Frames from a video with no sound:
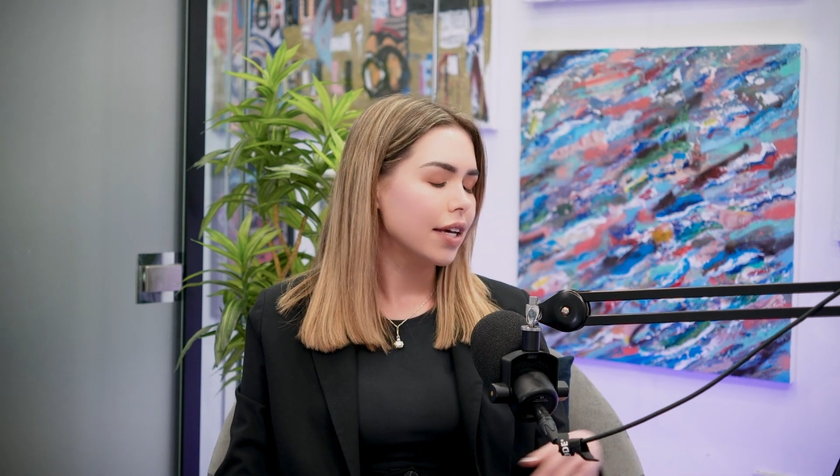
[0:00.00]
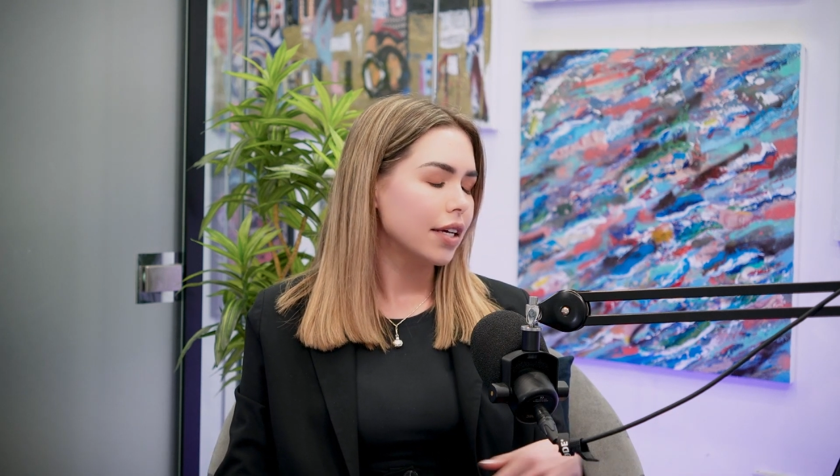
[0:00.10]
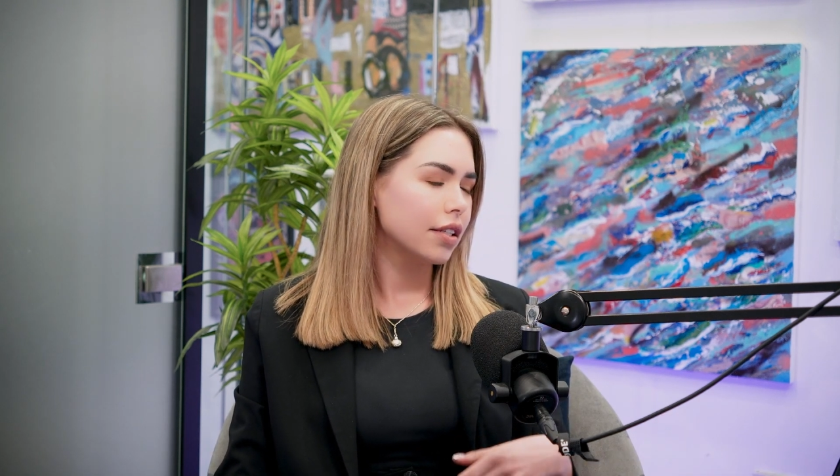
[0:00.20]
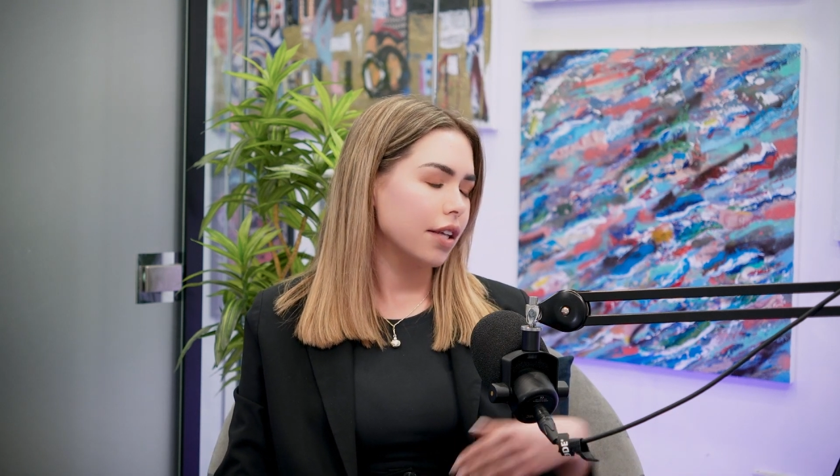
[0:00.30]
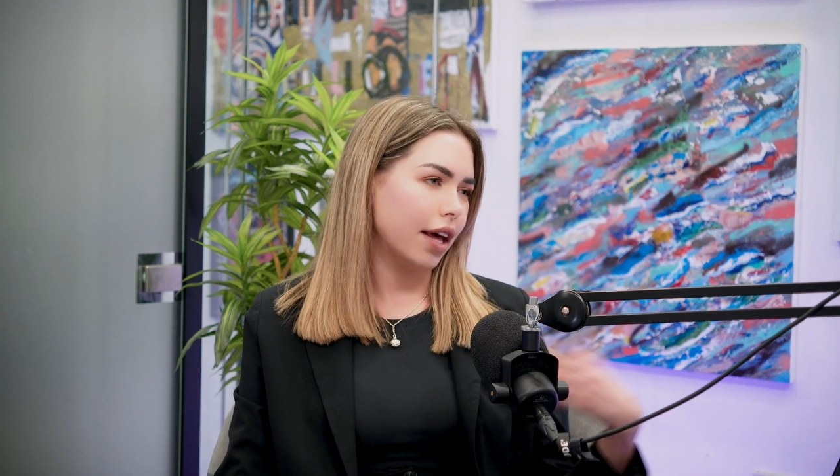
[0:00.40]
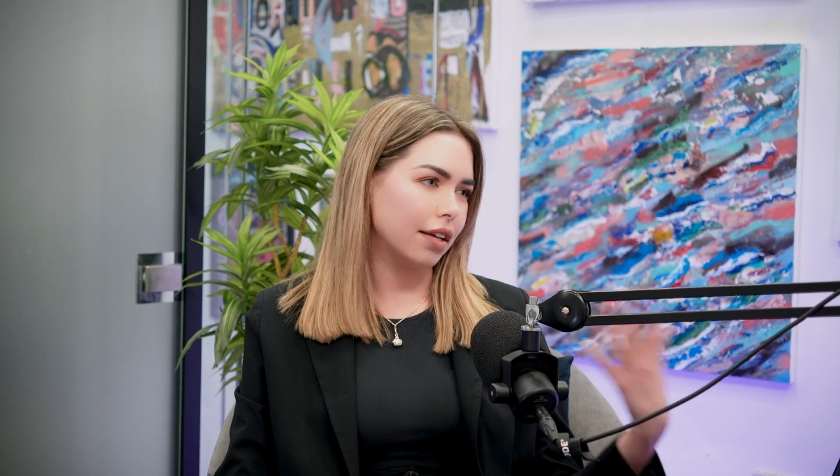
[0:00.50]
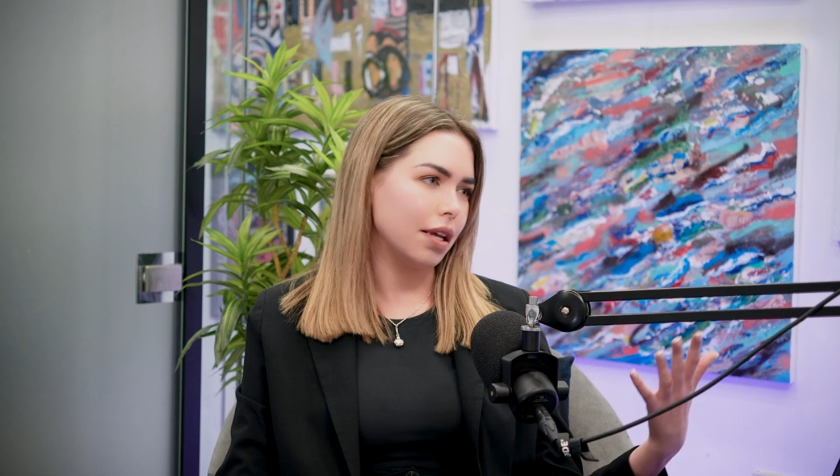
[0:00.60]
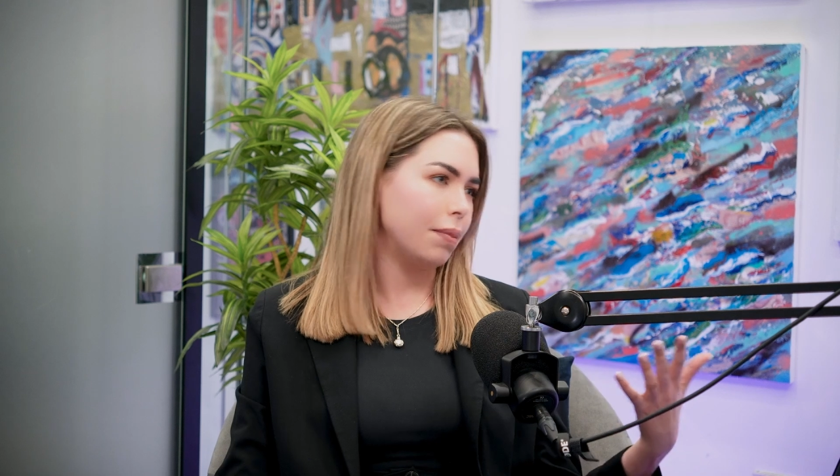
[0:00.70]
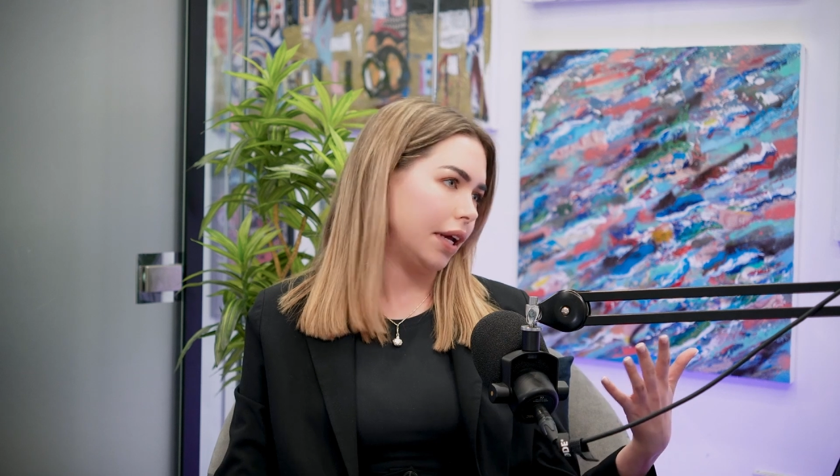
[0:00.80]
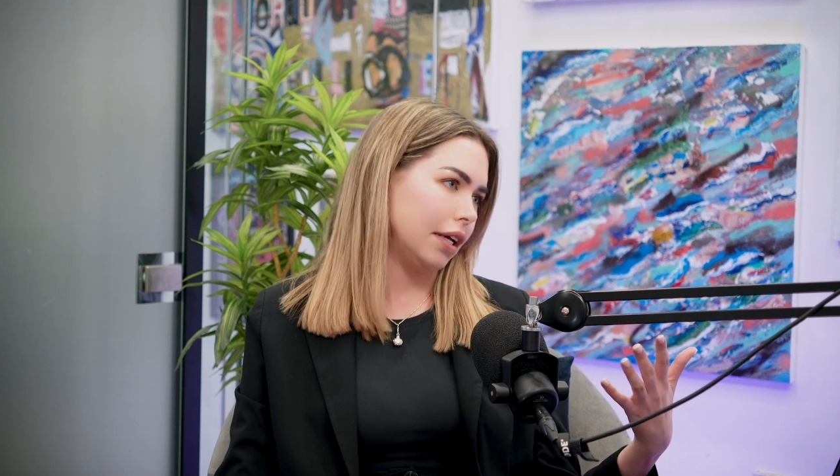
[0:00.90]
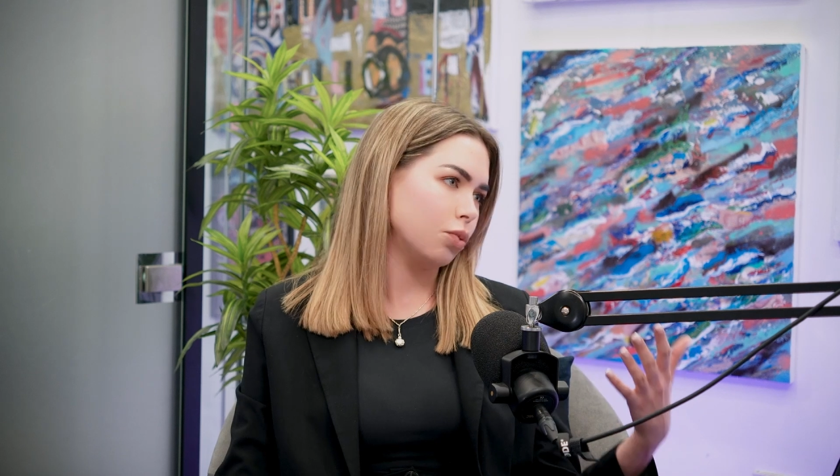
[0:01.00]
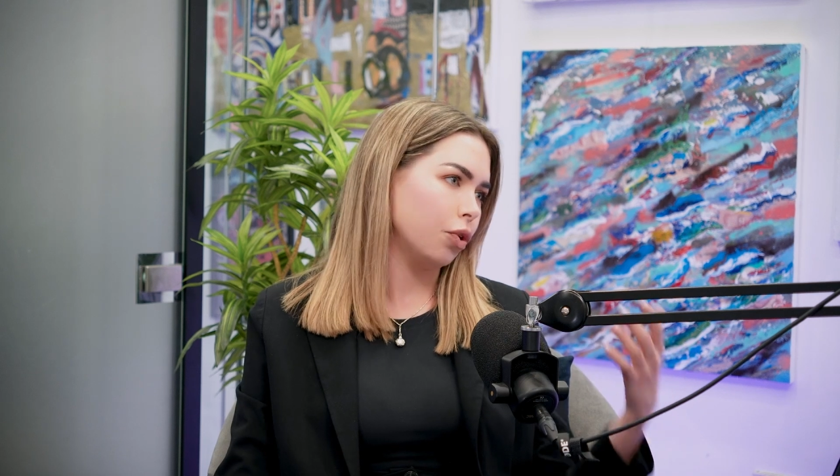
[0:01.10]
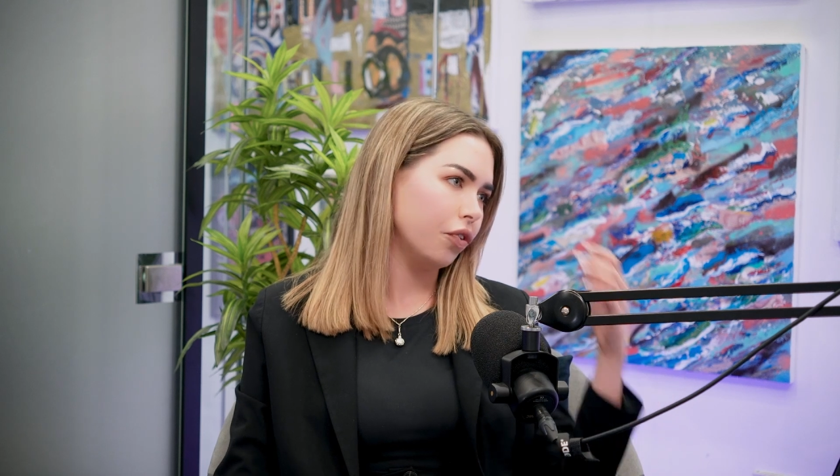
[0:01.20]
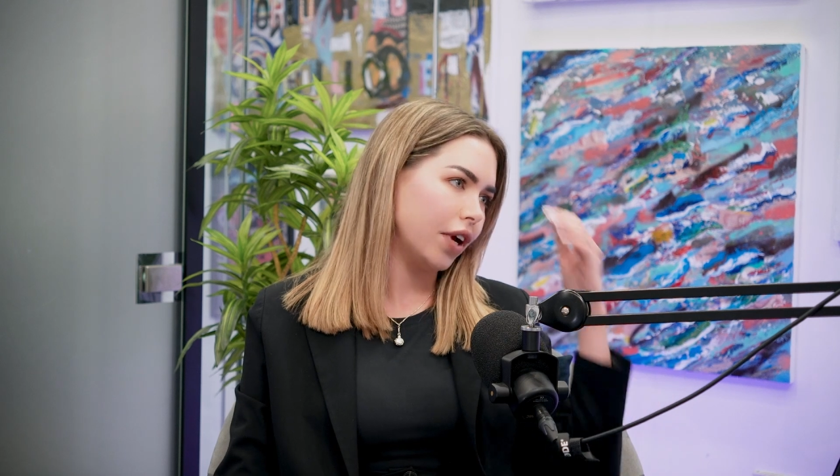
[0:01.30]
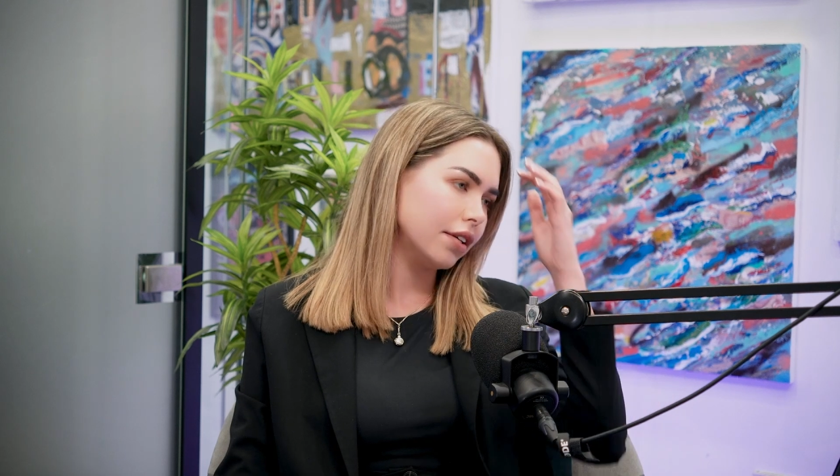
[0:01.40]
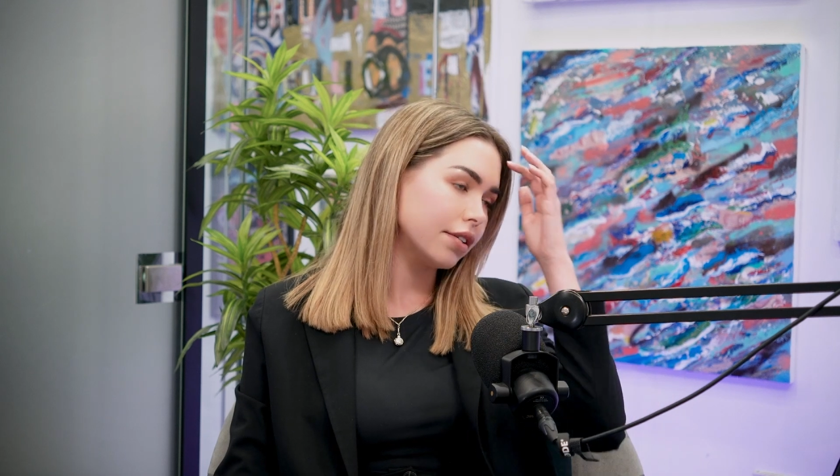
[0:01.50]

So that's their biggest worry.